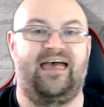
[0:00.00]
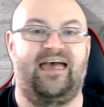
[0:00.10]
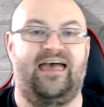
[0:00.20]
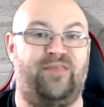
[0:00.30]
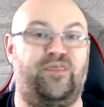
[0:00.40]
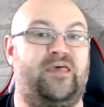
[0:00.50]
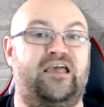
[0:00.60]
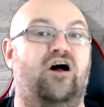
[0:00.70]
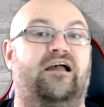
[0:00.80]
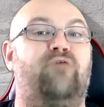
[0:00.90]
that they
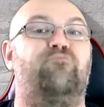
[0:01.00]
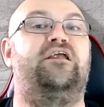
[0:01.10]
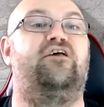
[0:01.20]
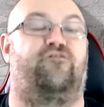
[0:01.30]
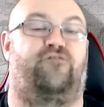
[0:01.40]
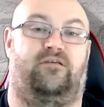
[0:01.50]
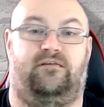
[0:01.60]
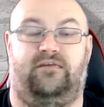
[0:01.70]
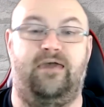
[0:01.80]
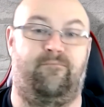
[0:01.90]
can't get rid of
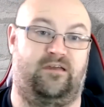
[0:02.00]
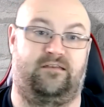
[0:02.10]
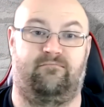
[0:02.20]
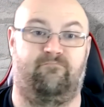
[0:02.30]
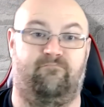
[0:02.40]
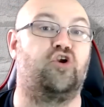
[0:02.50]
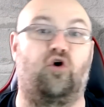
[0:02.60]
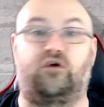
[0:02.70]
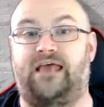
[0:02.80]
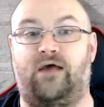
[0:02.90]
him at
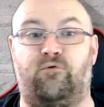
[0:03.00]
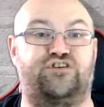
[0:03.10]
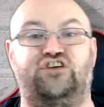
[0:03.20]
Murdoch Towers,